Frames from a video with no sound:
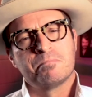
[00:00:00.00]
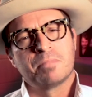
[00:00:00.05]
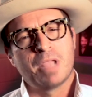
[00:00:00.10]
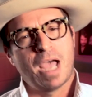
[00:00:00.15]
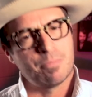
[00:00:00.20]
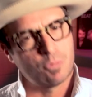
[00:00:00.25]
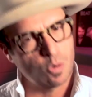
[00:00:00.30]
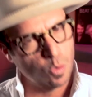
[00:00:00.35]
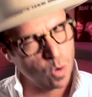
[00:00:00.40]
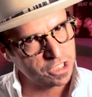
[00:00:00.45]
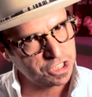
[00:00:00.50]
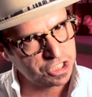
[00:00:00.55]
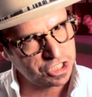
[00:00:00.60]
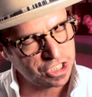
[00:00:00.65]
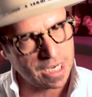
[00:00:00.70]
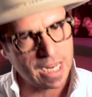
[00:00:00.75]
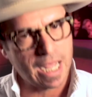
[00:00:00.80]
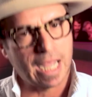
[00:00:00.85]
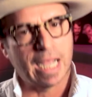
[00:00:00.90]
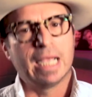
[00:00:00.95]
I'm
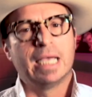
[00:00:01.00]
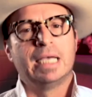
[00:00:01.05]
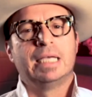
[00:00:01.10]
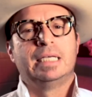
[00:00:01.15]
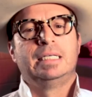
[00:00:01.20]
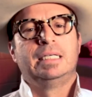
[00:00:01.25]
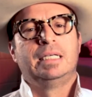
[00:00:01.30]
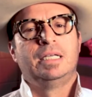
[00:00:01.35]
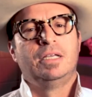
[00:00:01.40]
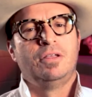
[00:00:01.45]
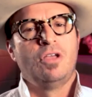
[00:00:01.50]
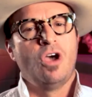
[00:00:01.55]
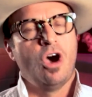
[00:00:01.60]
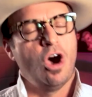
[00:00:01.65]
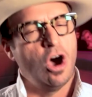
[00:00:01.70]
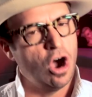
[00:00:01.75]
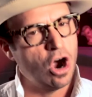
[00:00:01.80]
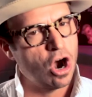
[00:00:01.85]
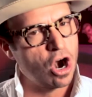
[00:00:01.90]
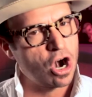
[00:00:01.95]
questioning
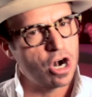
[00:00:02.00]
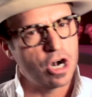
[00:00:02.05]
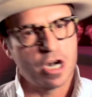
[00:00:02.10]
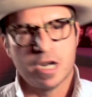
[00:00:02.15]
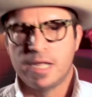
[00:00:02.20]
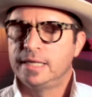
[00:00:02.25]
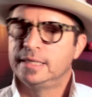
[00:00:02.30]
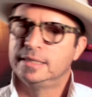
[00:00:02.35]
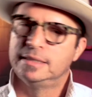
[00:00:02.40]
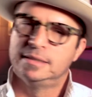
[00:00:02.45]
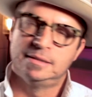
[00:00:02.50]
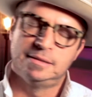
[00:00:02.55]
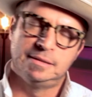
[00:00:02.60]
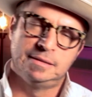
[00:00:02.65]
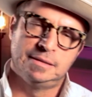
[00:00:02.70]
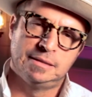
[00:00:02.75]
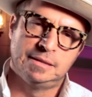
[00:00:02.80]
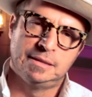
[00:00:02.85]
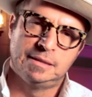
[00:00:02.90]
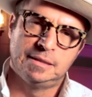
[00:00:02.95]
hard.
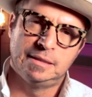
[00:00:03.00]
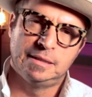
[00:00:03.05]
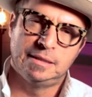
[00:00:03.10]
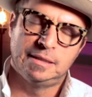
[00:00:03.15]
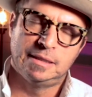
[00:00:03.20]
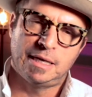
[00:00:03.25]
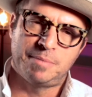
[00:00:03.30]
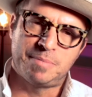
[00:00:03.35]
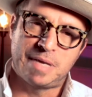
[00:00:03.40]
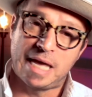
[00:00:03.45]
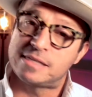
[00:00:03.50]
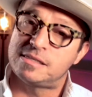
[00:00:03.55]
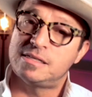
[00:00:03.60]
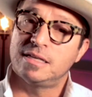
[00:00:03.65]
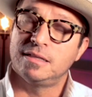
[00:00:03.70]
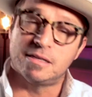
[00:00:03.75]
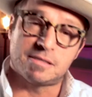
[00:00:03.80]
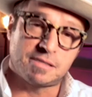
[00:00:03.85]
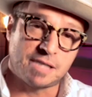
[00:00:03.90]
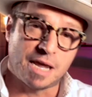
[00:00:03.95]
I'm
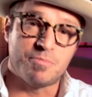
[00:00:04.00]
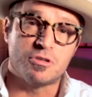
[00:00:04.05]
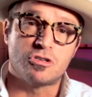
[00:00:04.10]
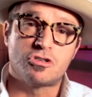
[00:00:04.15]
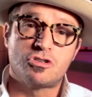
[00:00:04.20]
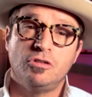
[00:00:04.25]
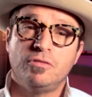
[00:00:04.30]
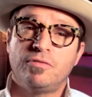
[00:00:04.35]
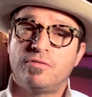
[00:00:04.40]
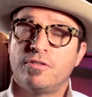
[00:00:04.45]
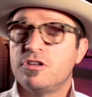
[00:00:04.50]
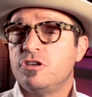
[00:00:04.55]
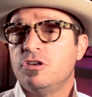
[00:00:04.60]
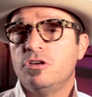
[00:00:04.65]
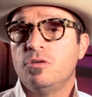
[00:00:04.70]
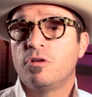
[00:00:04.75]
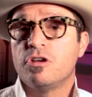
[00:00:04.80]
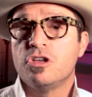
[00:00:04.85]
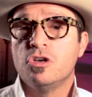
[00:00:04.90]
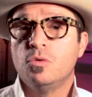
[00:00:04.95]
guessing the same is true for
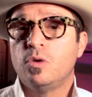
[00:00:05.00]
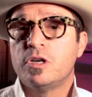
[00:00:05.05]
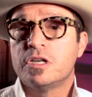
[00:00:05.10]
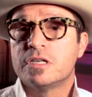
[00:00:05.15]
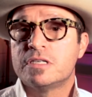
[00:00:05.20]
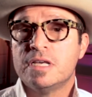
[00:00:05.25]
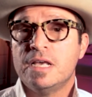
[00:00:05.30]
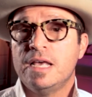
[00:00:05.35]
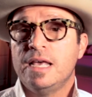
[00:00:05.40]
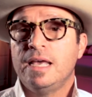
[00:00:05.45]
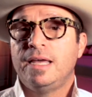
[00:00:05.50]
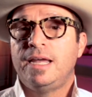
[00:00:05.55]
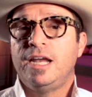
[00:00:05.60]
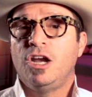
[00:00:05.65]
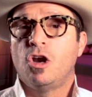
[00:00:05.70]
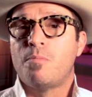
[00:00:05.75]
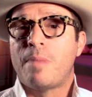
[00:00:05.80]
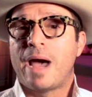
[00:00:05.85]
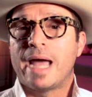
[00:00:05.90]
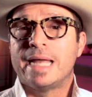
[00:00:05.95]
you, or you wouldn't
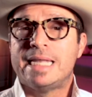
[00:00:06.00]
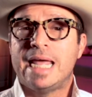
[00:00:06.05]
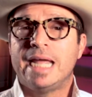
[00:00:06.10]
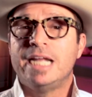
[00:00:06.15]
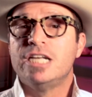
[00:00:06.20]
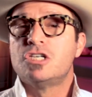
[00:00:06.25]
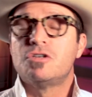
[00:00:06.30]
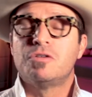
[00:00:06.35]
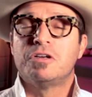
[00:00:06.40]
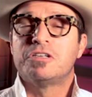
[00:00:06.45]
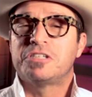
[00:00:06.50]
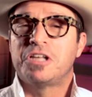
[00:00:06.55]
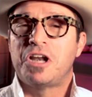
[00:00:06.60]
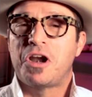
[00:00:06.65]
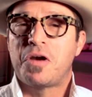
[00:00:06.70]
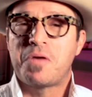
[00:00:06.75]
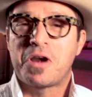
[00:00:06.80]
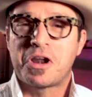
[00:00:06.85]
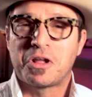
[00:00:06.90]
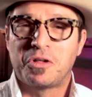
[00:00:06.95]
hear my dangerous and
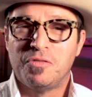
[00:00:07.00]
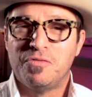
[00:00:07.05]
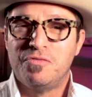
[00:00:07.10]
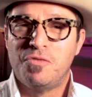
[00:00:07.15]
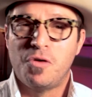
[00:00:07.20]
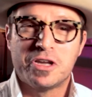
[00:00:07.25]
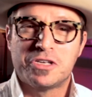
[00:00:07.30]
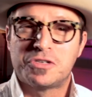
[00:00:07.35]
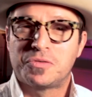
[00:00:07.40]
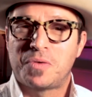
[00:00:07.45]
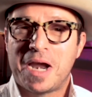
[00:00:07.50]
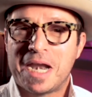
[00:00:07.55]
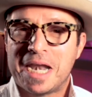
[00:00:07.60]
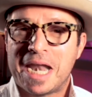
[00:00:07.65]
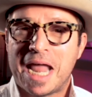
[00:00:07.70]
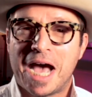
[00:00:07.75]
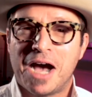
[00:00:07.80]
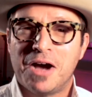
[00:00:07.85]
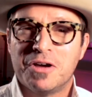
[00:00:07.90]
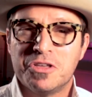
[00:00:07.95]
heretical voice right
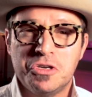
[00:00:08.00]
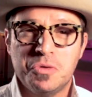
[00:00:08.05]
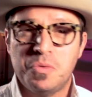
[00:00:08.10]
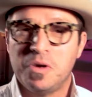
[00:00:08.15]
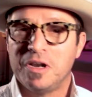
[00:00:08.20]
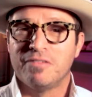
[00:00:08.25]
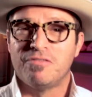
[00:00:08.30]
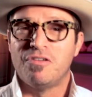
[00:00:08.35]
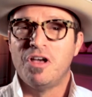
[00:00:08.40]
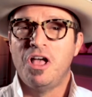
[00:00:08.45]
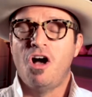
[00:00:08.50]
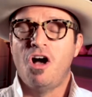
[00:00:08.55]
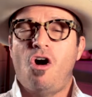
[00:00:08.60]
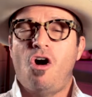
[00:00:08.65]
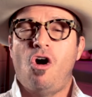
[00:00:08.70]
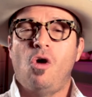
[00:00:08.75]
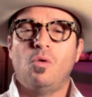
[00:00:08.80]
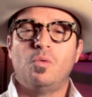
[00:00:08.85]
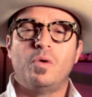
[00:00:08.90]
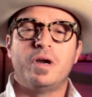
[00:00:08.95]
now. You would have
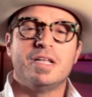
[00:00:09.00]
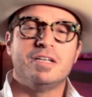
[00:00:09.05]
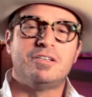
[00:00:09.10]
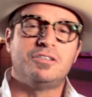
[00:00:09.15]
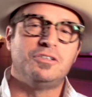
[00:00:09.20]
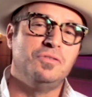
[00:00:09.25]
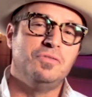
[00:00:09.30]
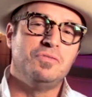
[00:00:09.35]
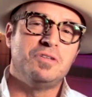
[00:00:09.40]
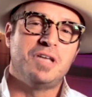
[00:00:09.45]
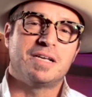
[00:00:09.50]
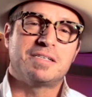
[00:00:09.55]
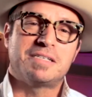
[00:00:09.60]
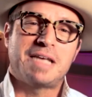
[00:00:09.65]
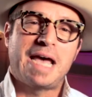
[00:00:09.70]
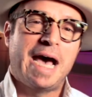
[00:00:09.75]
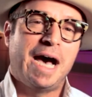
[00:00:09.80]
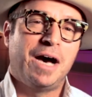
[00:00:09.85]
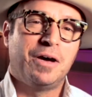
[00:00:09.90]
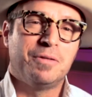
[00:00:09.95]
already tuned us
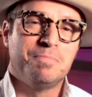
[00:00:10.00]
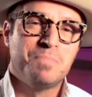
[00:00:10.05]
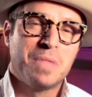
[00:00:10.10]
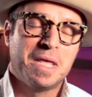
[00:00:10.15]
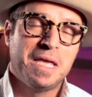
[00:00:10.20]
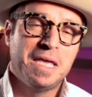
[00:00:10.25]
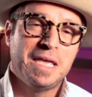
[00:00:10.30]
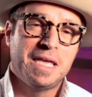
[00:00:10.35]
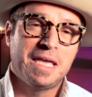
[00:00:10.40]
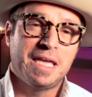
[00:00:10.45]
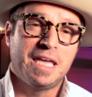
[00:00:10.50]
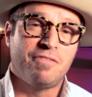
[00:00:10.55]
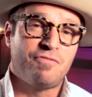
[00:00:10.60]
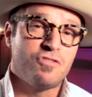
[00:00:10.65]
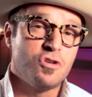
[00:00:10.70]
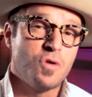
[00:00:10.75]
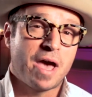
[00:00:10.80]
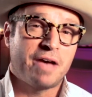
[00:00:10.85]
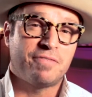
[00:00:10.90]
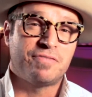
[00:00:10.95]
out.
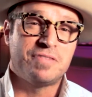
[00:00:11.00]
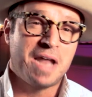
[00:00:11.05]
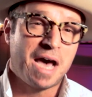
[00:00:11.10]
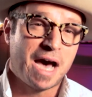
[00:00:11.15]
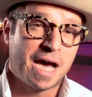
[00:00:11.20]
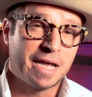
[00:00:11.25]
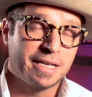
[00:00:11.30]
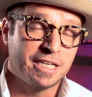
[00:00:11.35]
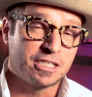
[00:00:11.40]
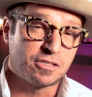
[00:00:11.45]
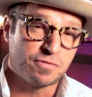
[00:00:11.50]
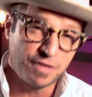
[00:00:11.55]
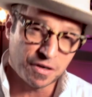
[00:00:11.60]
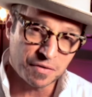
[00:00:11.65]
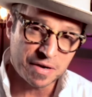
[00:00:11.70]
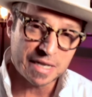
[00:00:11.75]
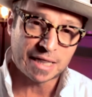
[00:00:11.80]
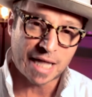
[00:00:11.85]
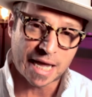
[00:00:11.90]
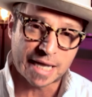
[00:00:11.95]
If you have not, it's
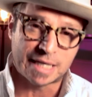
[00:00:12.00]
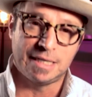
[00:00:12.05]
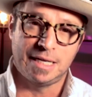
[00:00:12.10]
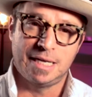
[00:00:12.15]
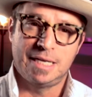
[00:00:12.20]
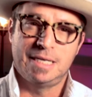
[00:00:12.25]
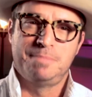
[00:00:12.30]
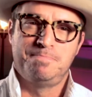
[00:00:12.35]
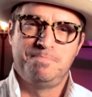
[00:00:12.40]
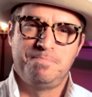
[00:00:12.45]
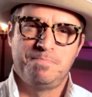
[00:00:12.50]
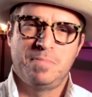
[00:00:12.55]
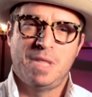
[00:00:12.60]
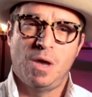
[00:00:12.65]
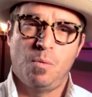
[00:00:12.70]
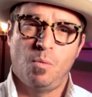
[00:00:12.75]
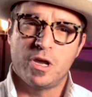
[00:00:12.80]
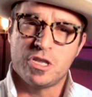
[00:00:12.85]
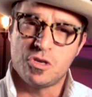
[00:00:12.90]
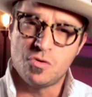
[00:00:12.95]
very likely
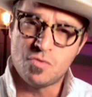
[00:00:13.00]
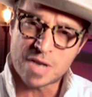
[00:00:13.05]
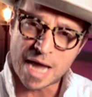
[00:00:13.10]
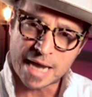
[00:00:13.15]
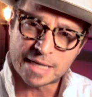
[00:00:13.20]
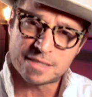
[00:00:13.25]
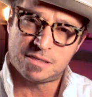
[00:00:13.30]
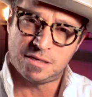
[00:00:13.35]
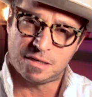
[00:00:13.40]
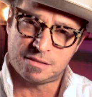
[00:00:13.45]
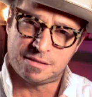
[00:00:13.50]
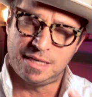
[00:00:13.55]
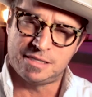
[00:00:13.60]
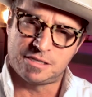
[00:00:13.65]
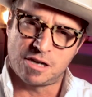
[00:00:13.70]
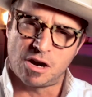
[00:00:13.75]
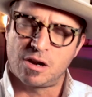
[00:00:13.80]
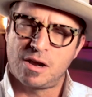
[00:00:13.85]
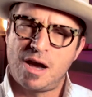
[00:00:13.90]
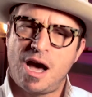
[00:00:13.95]
that what unites us is
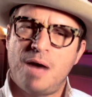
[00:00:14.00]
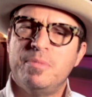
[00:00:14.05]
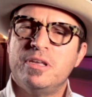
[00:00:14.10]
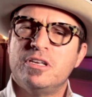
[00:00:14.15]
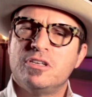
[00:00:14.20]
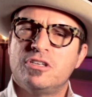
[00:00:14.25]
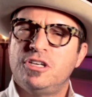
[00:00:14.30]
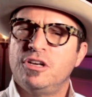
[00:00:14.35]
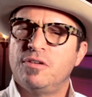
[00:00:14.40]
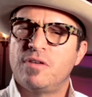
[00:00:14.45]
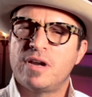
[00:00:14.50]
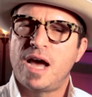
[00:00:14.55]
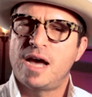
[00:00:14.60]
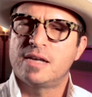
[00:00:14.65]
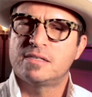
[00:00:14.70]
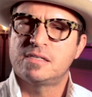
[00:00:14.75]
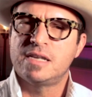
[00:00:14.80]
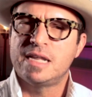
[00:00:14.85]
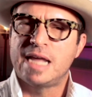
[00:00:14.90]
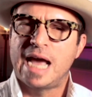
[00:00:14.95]
our common
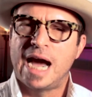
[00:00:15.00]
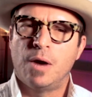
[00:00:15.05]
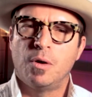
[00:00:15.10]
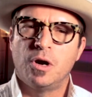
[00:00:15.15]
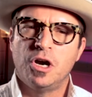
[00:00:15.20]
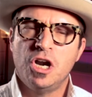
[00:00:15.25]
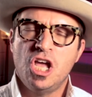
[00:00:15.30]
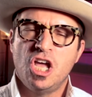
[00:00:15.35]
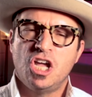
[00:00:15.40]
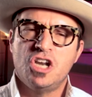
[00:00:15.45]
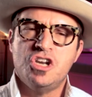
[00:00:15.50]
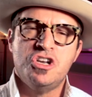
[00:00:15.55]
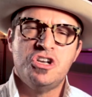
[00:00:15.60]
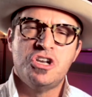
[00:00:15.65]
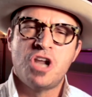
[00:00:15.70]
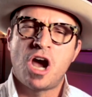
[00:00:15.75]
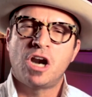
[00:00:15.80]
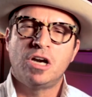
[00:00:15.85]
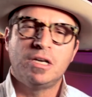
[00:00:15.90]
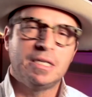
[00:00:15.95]
curiosity, our
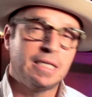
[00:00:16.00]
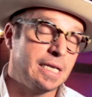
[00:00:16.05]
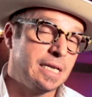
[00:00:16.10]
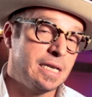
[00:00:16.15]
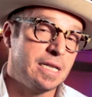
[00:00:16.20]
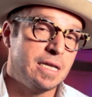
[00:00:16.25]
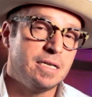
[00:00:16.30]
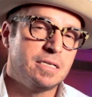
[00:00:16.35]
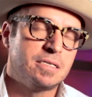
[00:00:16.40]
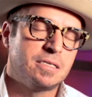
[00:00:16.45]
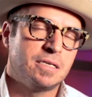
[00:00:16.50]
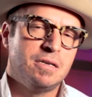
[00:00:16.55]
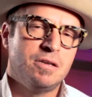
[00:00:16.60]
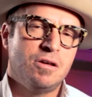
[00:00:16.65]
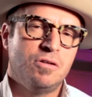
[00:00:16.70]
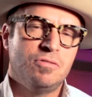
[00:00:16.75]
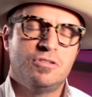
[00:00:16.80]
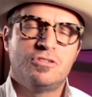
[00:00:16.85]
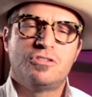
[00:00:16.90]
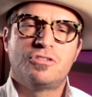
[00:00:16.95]
gnarly need to
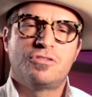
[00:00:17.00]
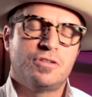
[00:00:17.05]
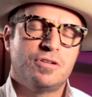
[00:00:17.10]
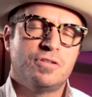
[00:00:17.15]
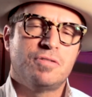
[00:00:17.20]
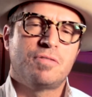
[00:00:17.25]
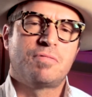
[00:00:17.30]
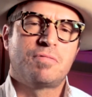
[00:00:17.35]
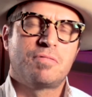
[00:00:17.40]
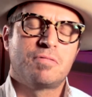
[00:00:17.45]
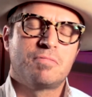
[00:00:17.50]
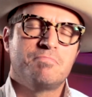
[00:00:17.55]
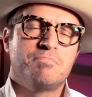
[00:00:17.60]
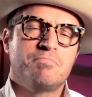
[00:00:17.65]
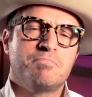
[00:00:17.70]
know the truth.